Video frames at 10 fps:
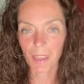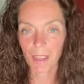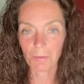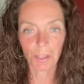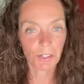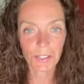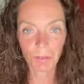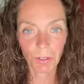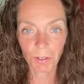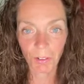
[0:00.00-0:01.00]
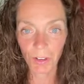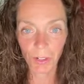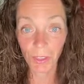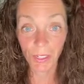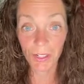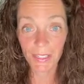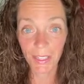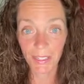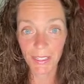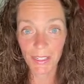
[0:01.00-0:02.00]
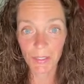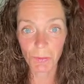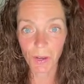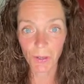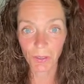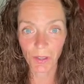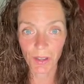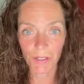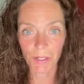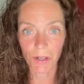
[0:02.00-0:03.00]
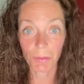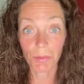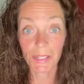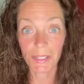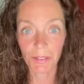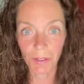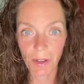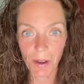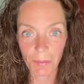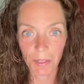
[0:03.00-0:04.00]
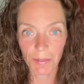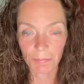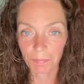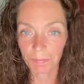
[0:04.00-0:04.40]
I'm curious if you've ever heard theories like this, what your thoughts are. Please leave a comment.